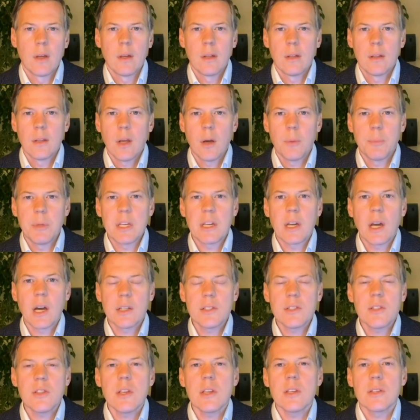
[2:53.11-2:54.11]
Now,
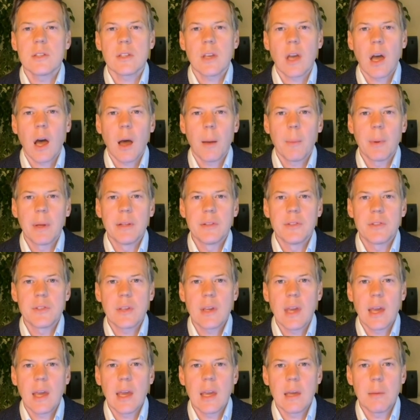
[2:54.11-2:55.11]
because these comments
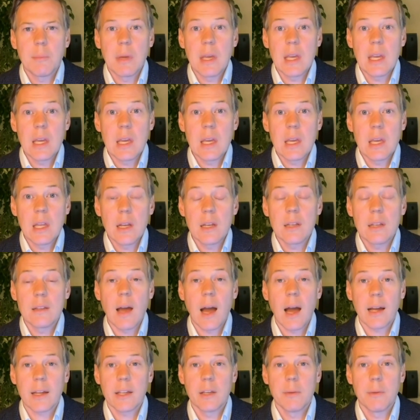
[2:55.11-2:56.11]
came in a
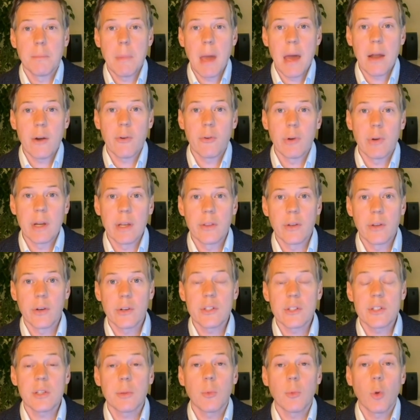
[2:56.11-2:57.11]
documentary, there
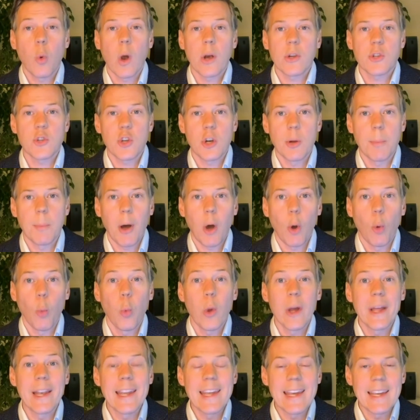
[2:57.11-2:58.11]
is some question about
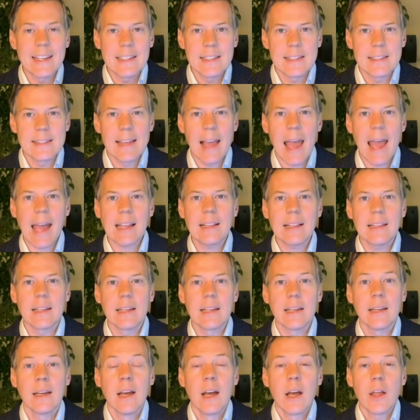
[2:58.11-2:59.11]
when
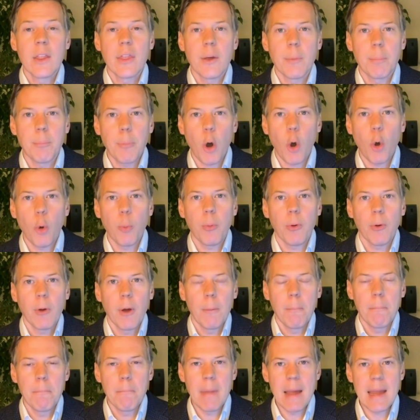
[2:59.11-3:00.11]
exactly the Pope
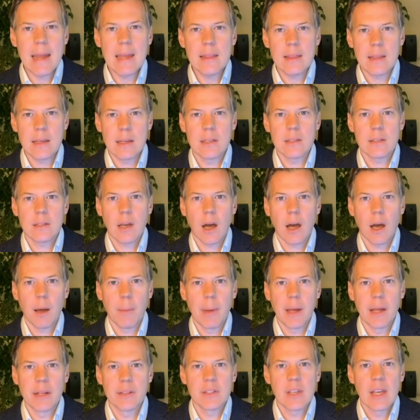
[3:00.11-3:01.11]
made these
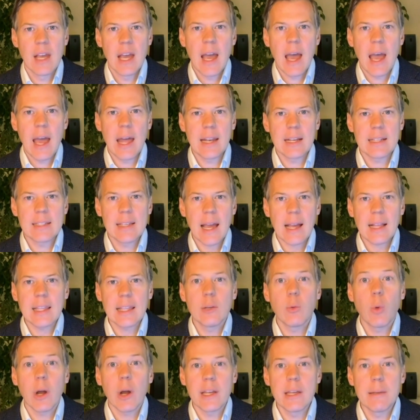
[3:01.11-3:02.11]
comments and exactly
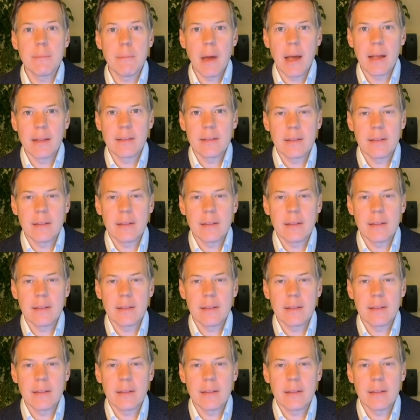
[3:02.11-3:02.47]
what he meant.